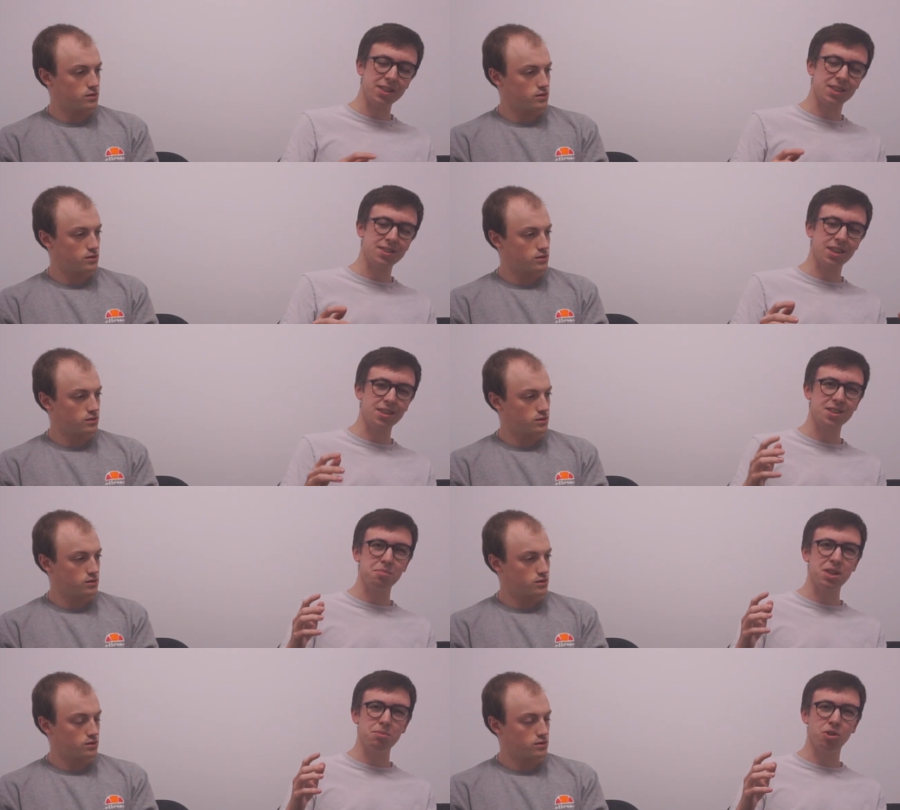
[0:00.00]
Speaker 1: your existing
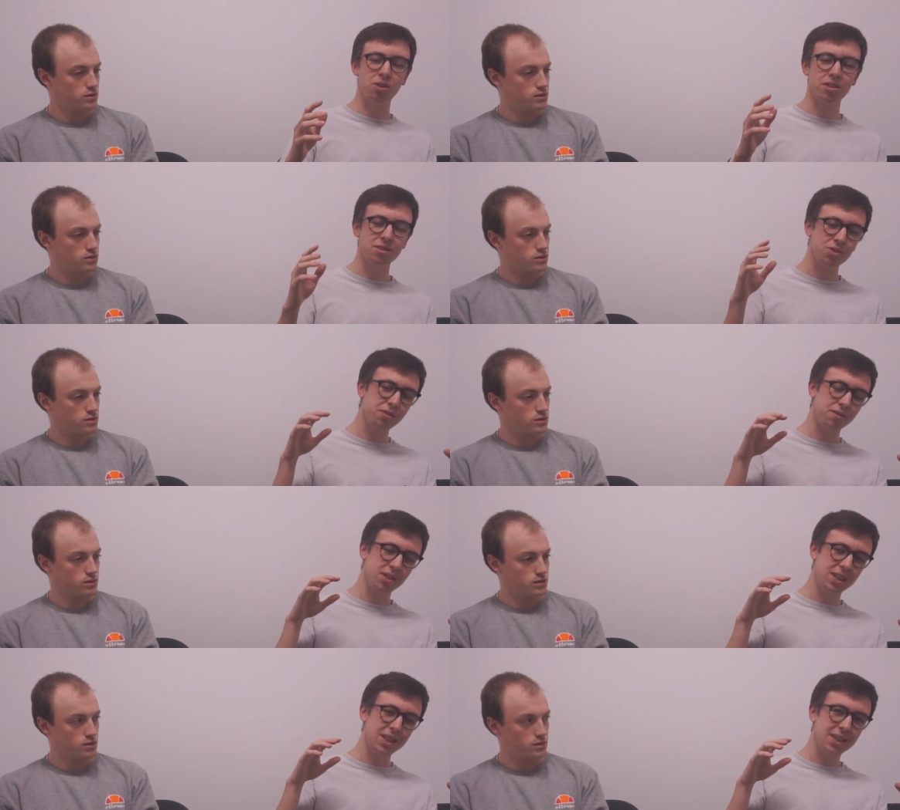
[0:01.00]
sub D model and sort
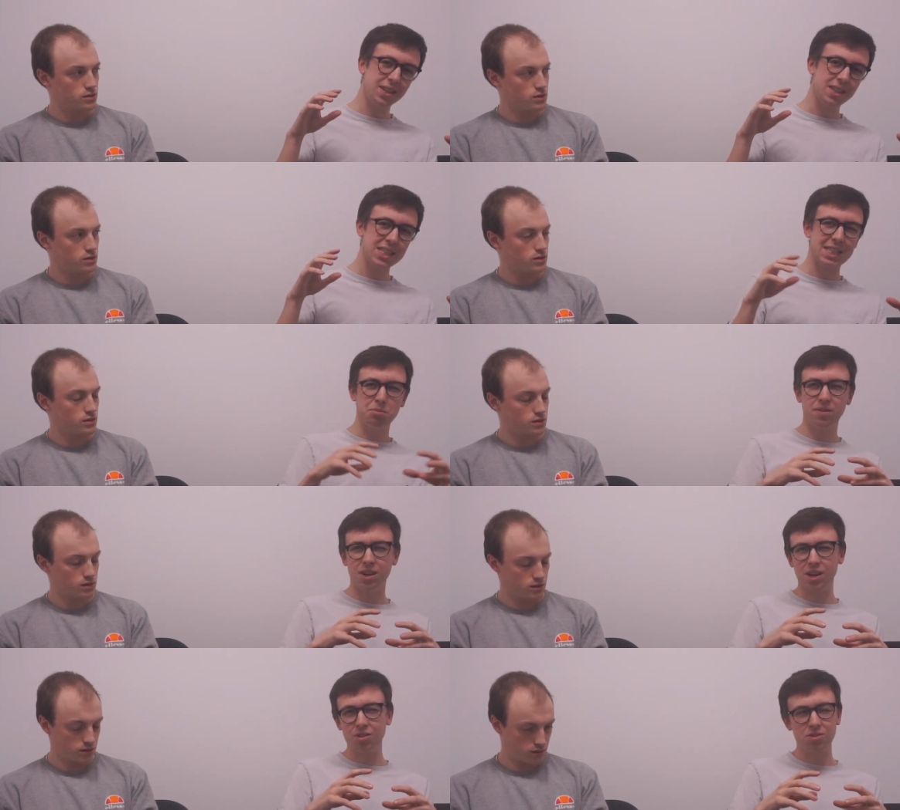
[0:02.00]
of
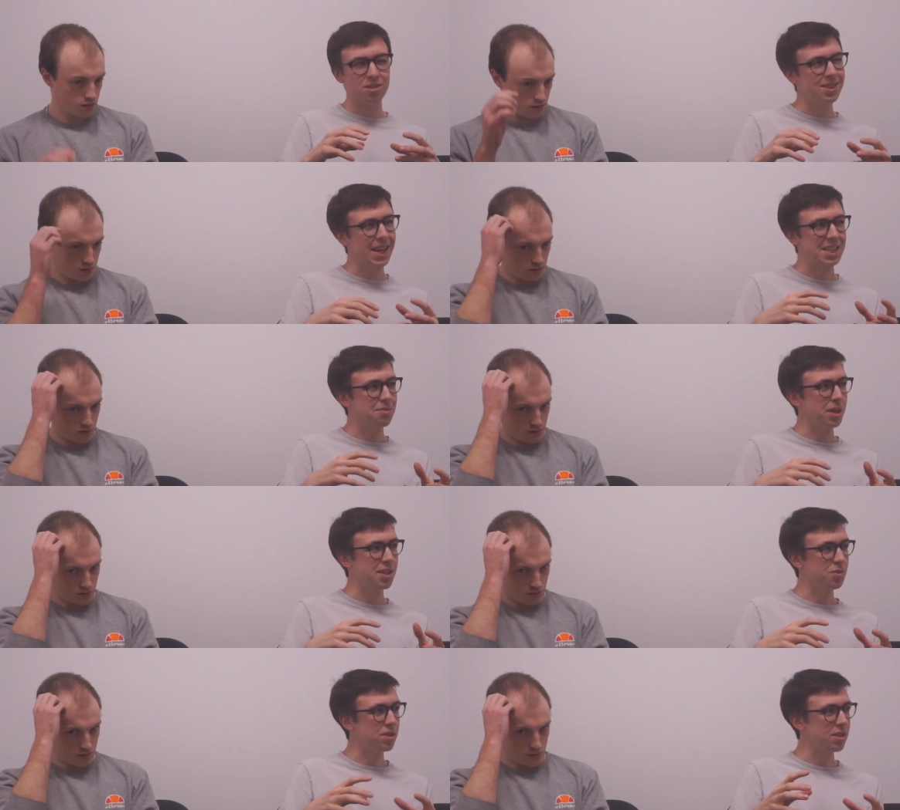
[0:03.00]
simplify it or
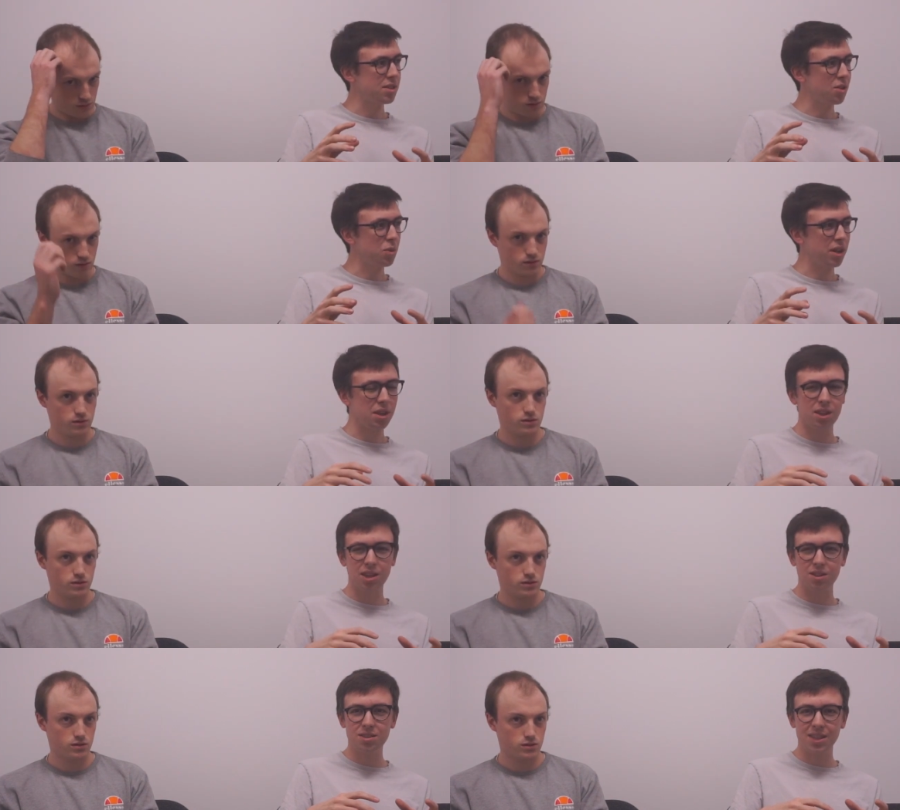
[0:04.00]
decimate it was the word I think
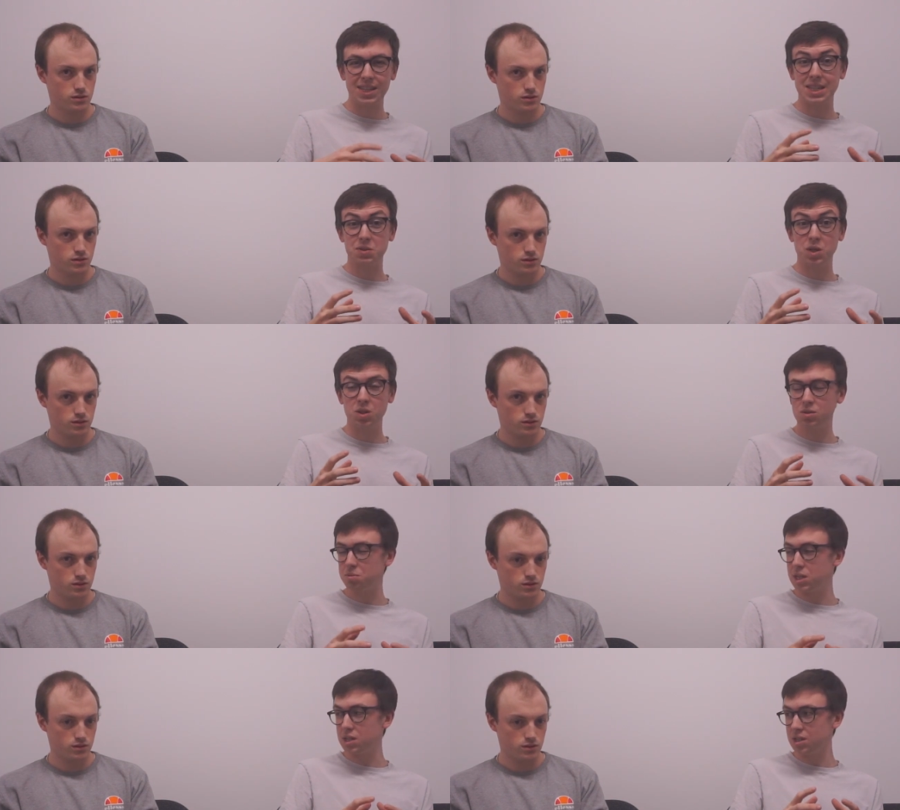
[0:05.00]
they used, and that sounds really cool
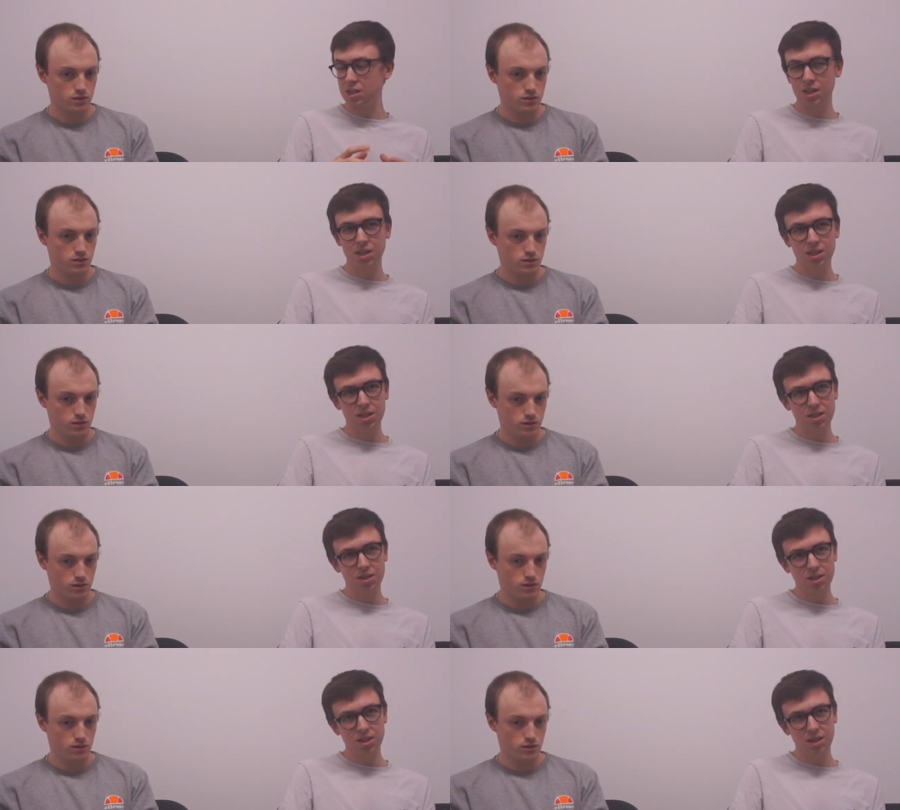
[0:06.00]
to me.
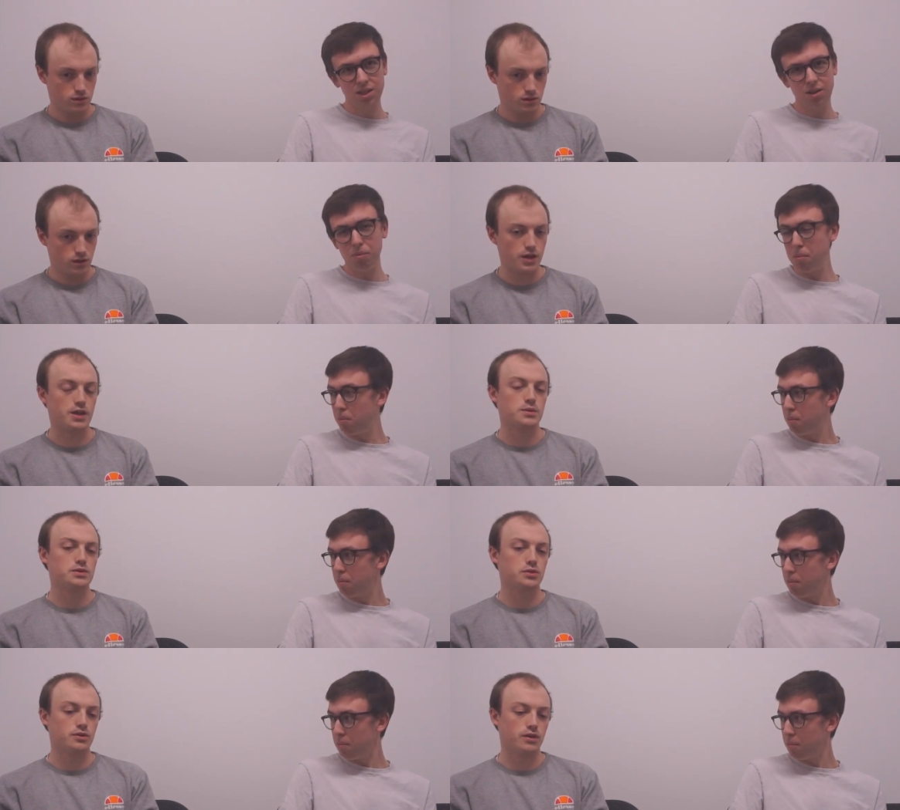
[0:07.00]
Speaker 2: Mm. Yeah, that
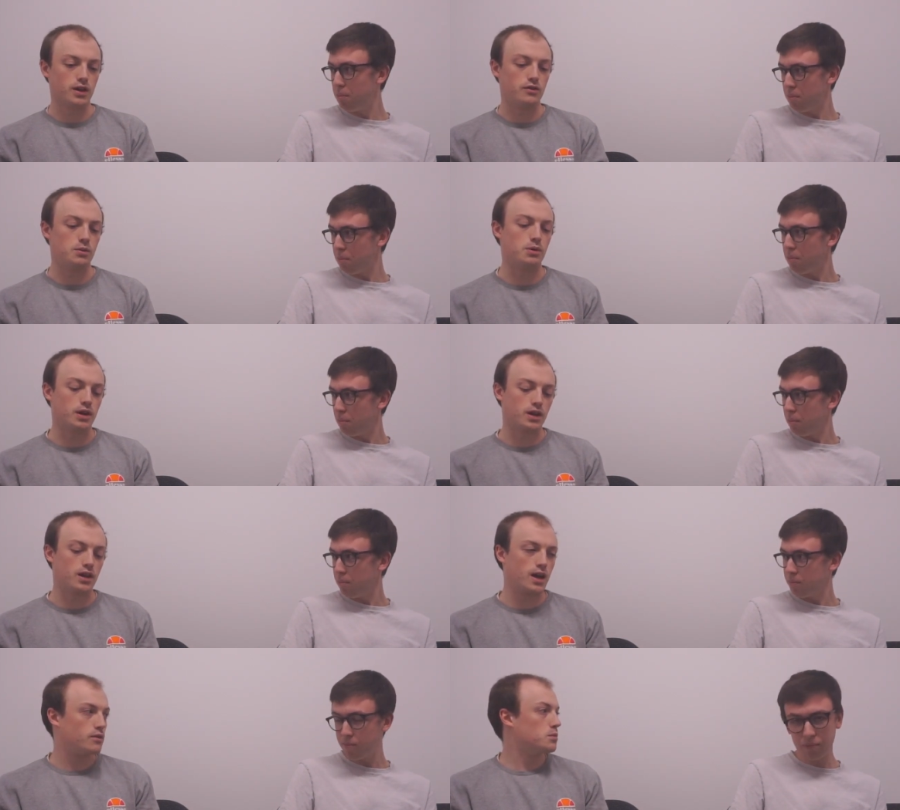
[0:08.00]
was sort of like if you bring in
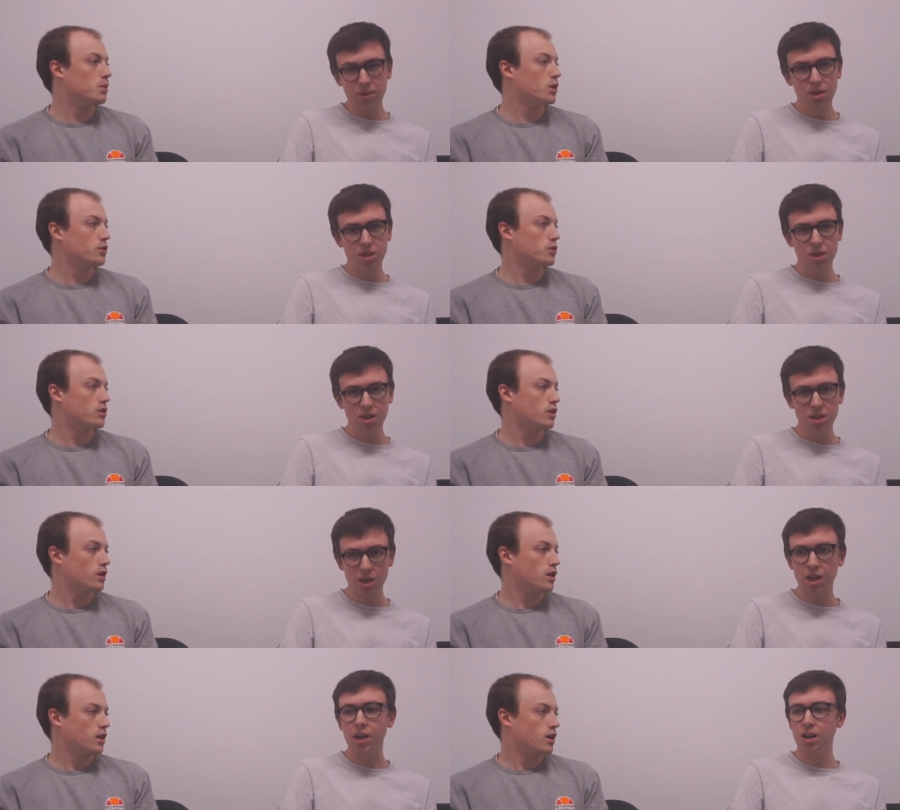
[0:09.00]
a heavy model.
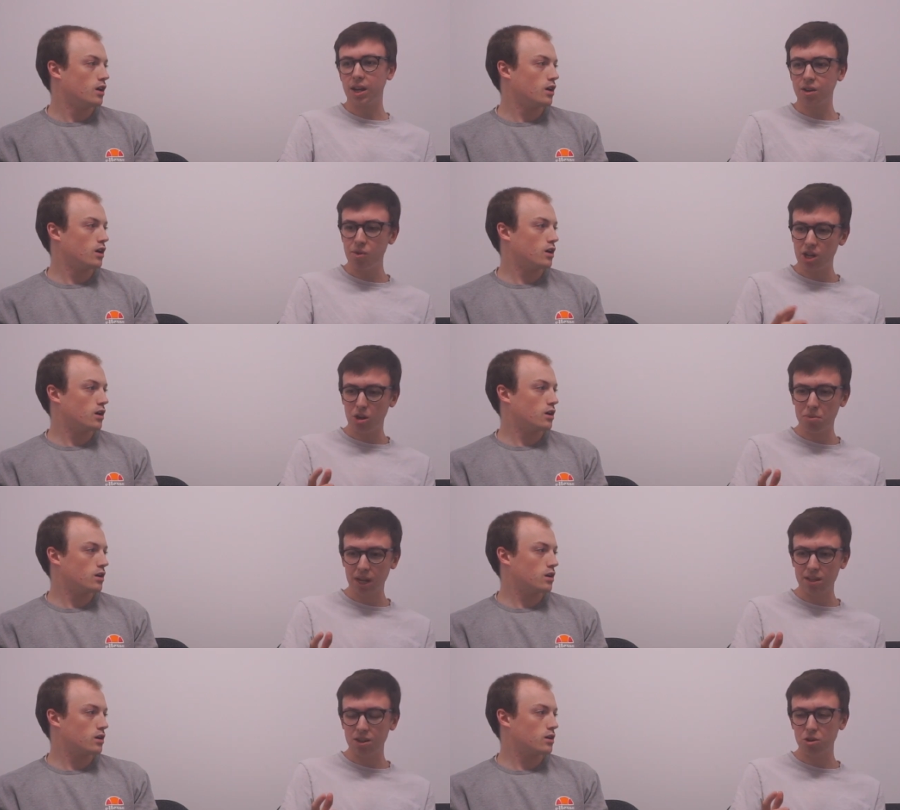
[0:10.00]
Speaker 1: Yeah, like a really
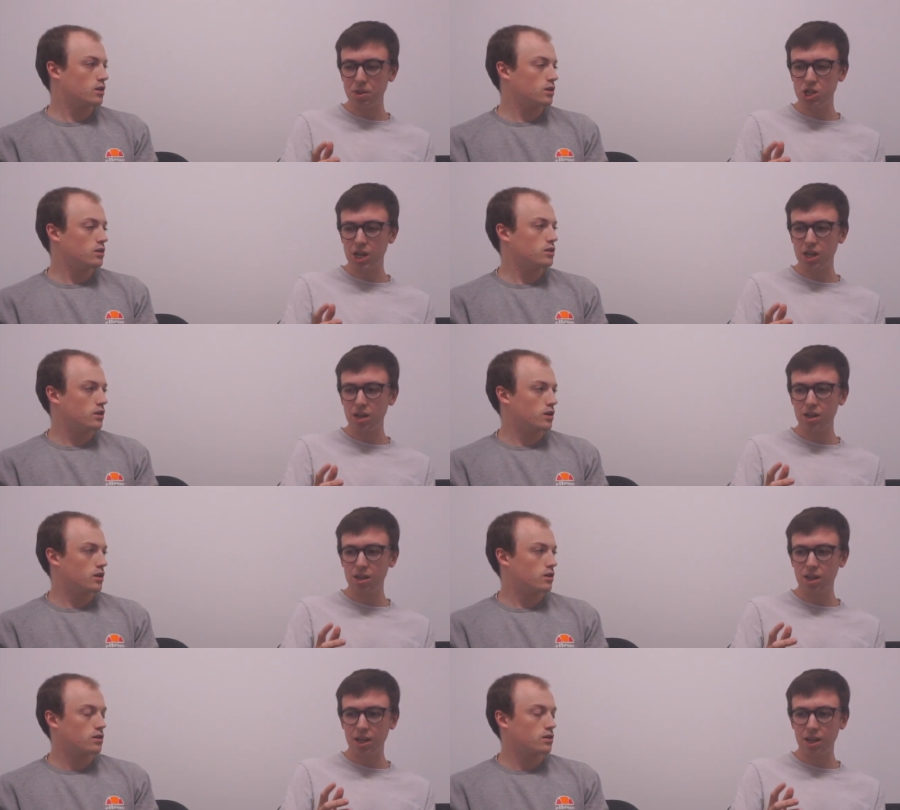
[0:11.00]
complicated OBJ. Yeah.